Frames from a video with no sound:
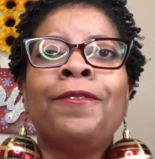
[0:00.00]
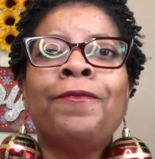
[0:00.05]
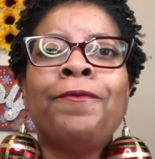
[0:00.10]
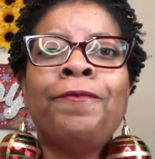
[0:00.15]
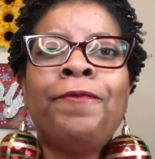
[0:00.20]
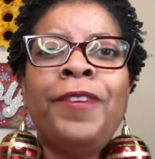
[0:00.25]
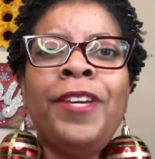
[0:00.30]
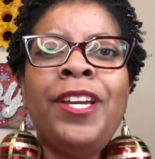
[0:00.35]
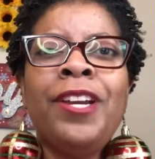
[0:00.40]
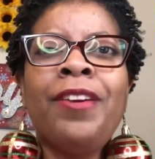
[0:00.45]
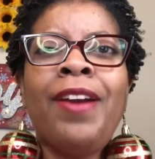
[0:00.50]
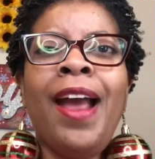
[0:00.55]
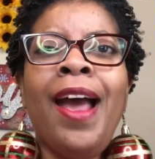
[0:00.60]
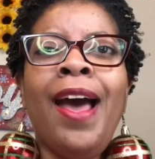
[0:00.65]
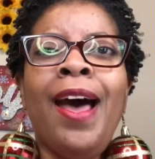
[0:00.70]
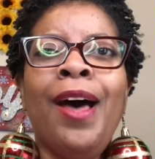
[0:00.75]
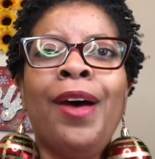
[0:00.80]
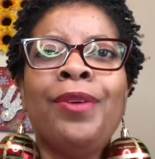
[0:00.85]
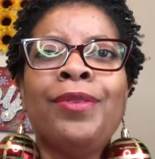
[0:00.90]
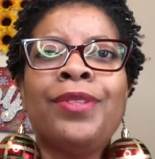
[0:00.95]
figure
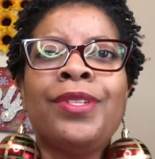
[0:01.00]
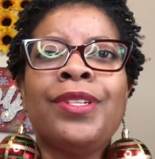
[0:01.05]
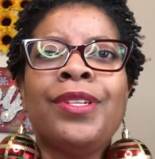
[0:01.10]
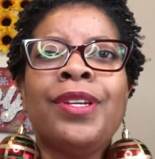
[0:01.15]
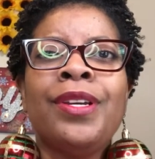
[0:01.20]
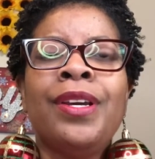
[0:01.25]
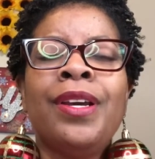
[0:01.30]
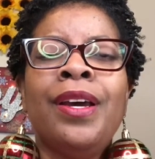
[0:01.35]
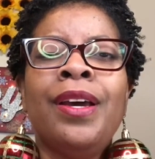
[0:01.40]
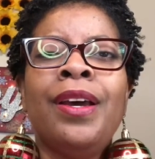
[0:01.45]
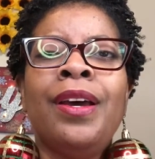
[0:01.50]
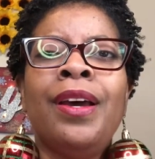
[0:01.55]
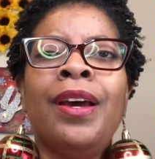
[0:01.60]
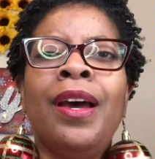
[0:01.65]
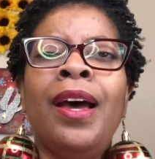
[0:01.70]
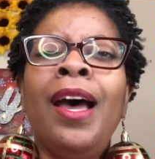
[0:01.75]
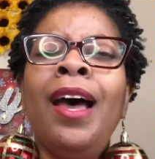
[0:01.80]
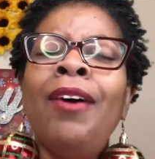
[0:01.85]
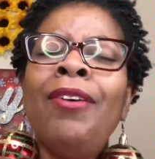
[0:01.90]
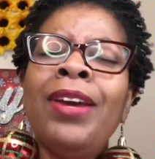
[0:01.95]
out
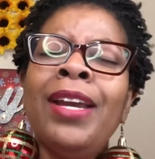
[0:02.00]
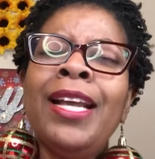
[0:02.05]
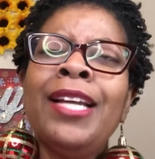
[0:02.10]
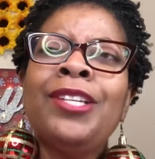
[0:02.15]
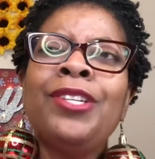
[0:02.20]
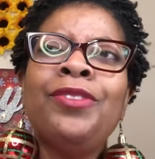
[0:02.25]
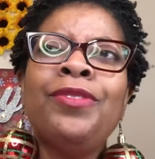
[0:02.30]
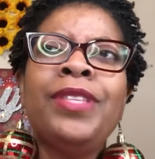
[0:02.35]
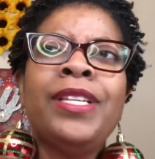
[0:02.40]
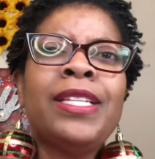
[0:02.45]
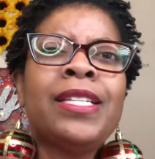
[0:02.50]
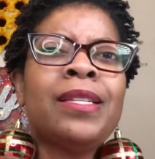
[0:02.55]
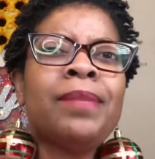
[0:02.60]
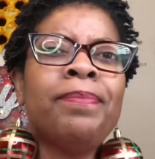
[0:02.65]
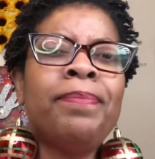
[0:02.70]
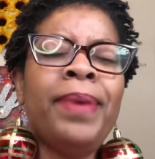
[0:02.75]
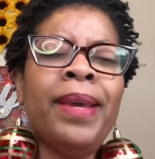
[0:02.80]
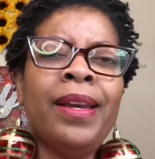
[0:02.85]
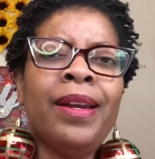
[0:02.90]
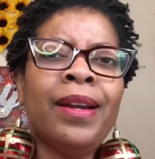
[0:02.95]
how could I do this
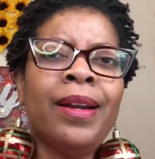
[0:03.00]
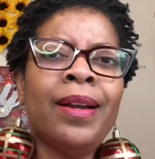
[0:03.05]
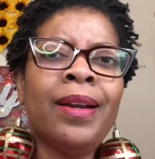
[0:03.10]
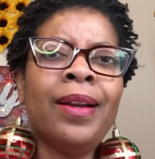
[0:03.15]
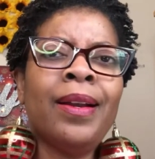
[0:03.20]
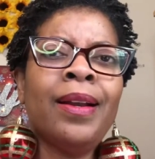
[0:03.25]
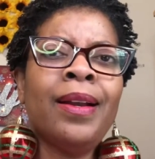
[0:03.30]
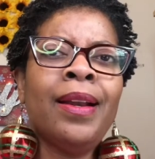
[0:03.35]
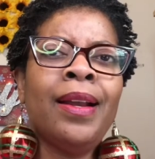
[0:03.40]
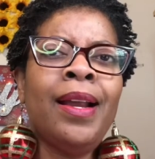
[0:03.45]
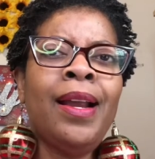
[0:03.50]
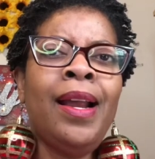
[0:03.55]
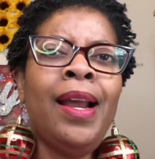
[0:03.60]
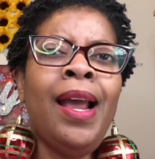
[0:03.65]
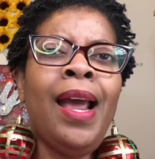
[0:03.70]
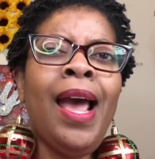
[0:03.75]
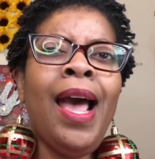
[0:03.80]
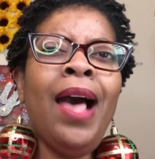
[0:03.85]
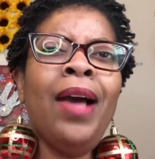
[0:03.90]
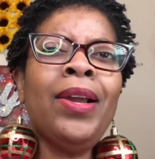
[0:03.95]
better?
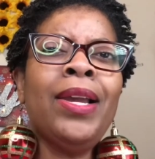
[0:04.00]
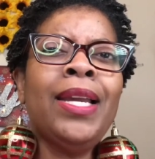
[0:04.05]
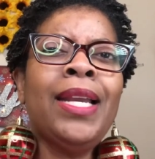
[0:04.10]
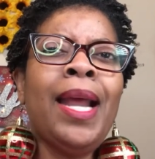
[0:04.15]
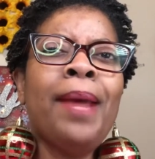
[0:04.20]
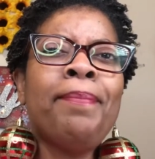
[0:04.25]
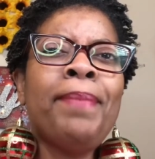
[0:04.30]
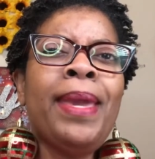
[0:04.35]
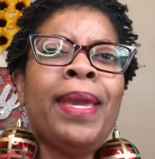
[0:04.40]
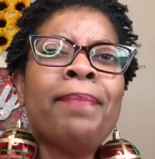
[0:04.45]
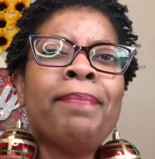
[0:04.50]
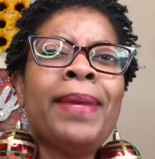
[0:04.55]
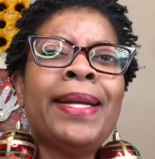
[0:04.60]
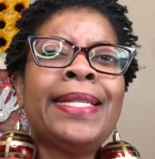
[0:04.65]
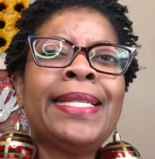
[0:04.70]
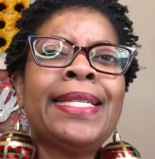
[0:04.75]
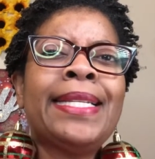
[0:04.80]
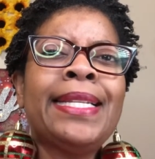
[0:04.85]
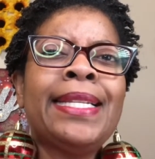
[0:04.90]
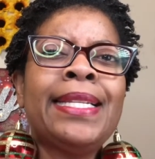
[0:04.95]
How could I make my
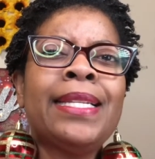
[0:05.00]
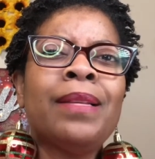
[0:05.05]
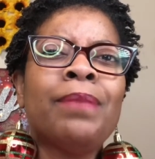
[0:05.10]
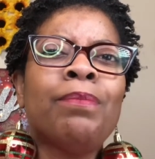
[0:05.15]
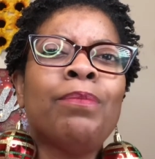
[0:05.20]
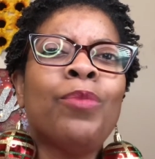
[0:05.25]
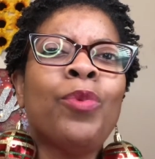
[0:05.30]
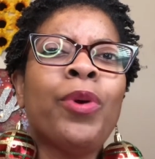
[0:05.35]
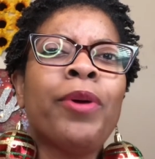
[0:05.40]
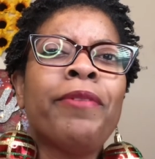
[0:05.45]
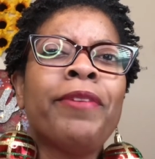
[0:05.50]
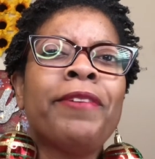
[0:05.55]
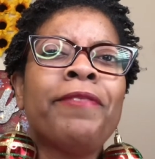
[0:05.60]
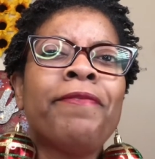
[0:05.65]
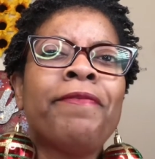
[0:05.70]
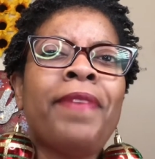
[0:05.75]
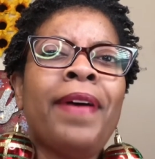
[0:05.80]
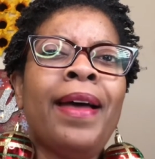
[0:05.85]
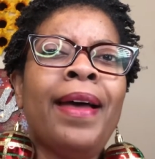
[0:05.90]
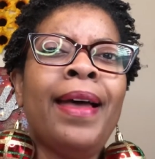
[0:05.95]
system more
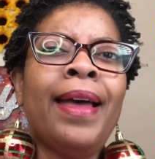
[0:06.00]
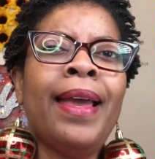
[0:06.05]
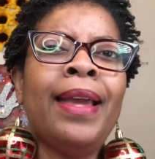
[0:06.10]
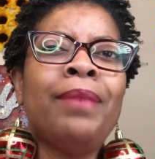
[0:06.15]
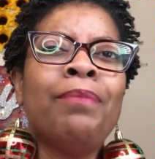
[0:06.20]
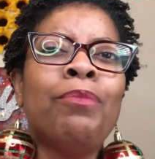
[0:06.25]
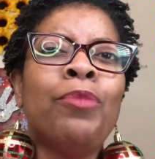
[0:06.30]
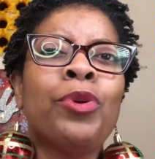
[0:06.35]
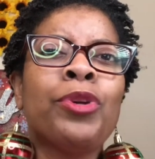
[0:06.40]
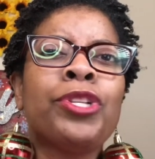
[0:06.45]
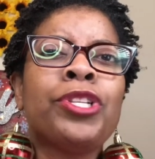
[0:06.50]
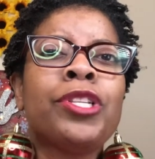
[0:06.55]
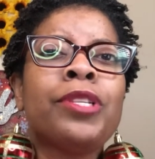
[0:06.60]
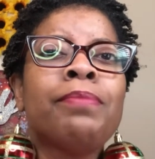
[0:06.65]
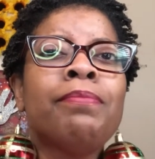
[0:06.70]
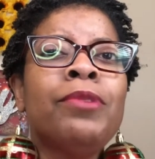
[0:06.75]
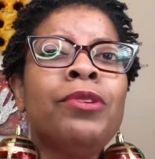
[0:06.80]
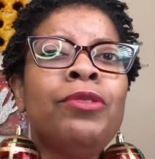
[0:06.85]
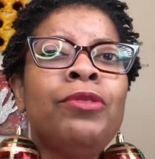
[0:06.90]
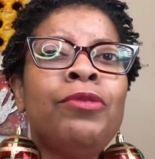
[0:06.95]
refined, more
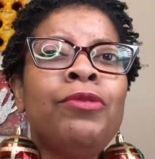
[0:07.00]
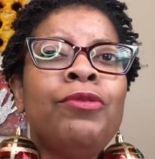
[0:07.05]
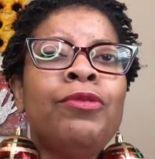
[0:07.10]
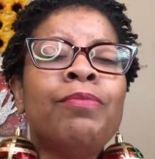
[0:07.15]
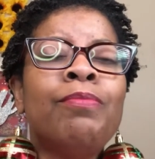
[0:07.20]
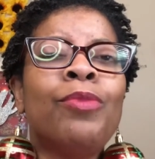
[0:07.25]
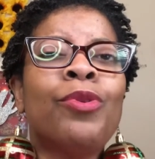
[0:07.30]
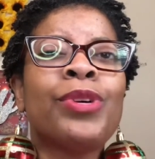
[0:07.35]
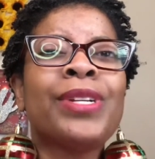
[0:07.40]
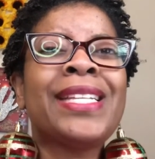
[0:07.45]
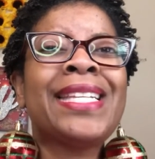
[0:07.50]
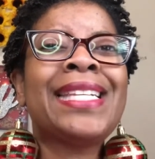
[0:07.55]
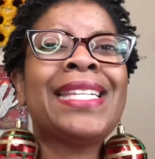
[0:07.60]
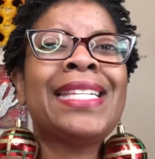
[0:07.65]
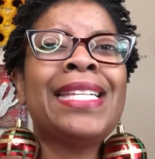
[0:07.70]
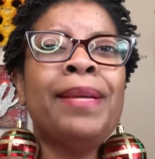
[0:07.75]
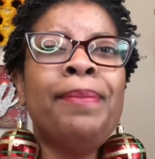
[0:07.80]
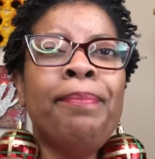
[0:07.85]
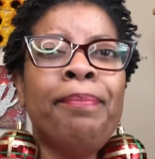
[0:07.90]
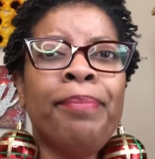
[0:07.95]
smooth, more
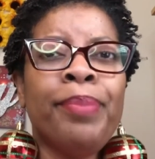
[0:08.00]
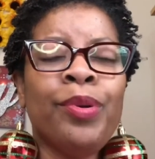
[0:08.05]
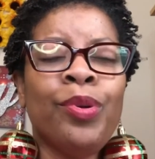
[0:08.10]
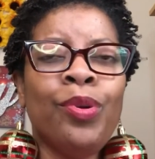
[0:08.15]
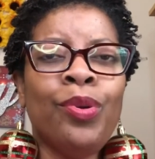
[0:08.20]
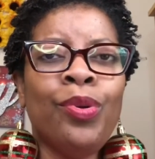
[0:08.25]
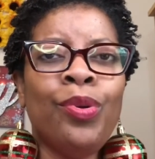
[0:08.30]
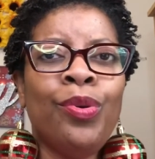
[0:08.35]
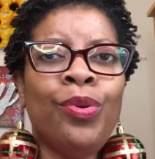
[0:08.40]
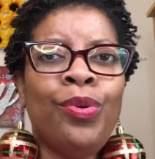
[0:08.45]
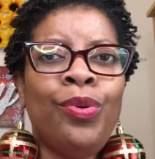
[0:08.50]
simple?